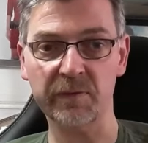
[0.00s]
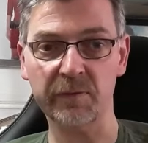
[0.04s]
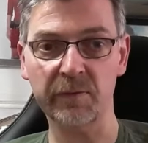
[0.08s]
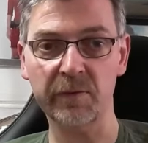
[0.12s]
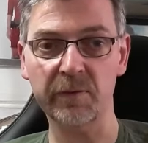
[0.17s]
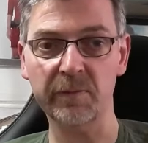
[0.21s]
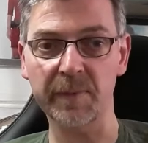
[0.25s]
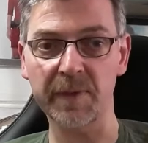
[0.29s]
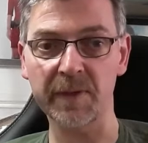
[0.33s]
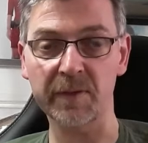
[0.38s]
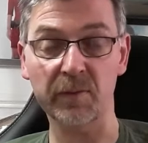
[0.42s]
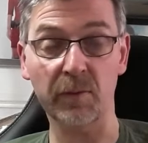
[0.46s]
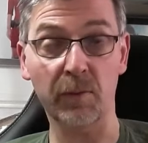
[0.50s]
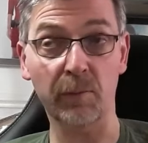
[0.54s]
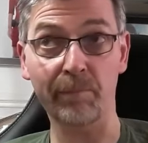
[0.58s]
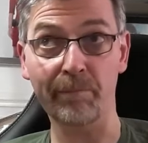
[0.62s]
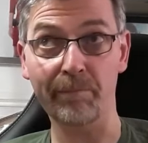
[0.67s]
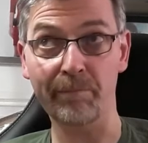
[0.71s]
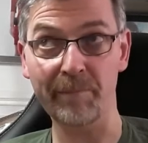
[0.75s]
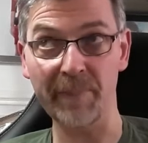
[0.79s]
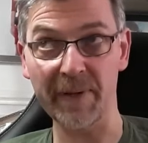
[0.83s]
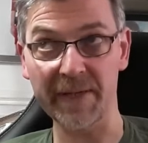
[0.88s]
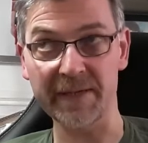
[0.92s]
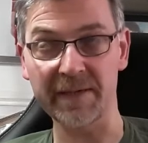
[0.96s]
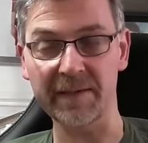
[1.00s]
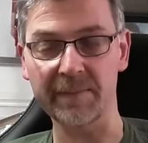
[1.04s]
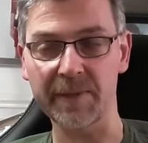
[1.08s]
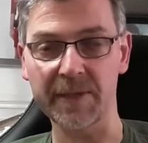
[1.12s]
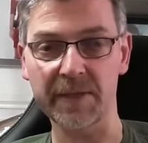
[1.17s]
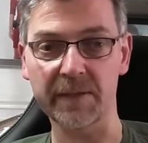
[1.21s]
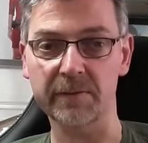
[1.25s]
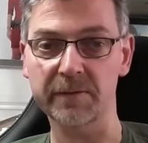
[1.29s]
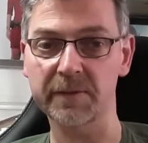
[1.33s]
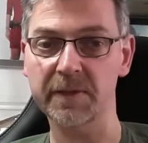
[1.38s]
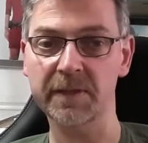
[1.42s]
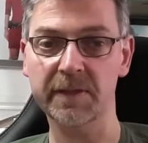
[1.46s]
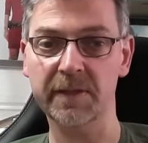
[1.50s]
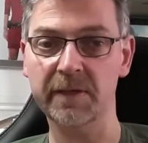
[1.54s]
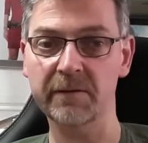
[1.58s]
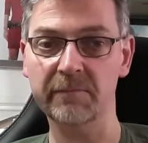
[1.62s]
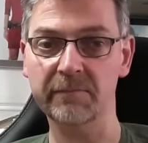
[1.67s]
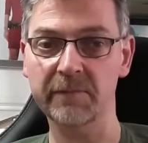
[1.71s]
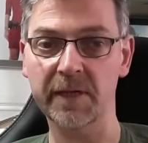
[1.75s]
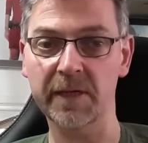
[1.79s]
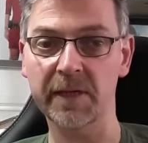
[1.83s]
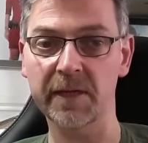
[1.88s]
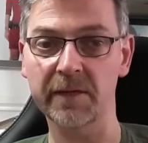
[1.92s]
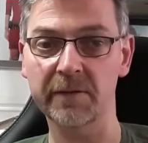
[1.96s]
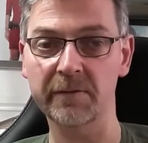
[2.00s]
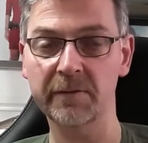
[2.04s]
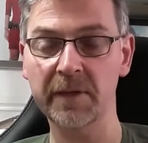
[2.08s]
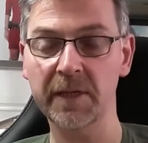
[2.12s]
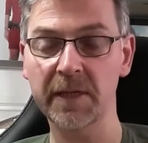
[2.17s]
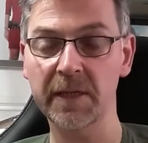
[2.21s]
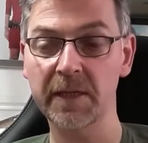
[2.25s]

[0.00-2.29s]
Group Build or Buddy Build, I don't know.